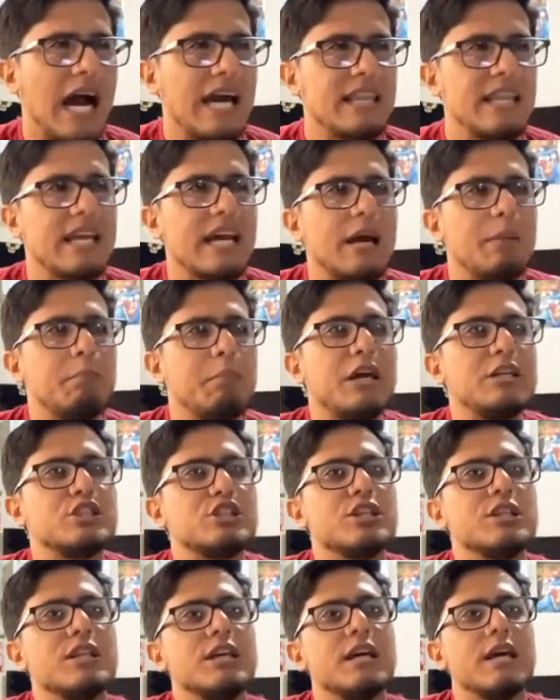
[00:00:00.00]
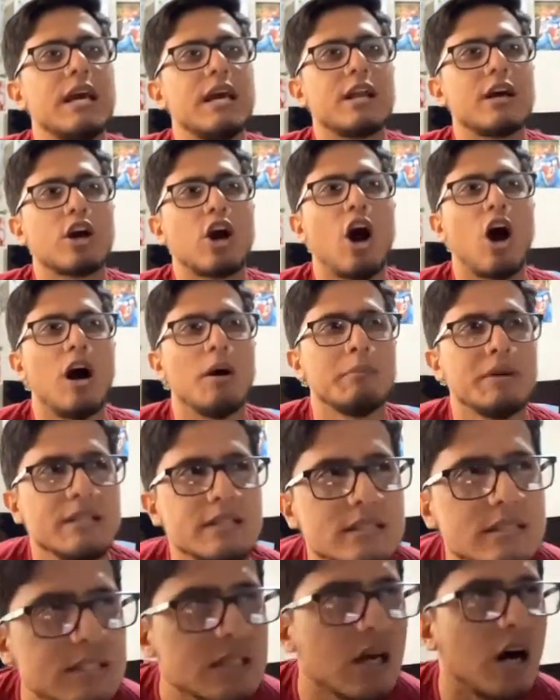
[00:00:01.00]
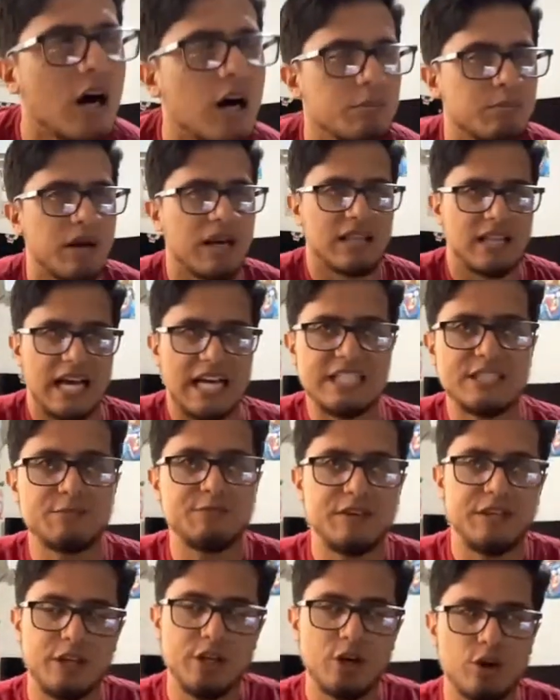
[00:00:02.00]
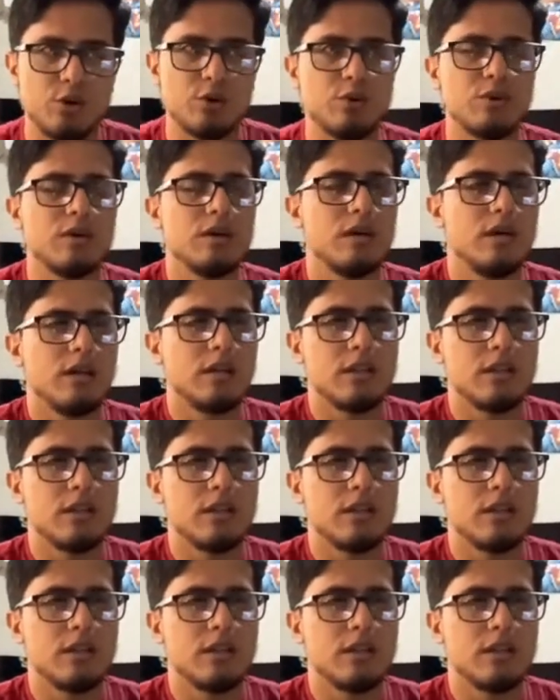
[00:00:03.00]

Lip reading: I think I mentioned it in a comment on my last video,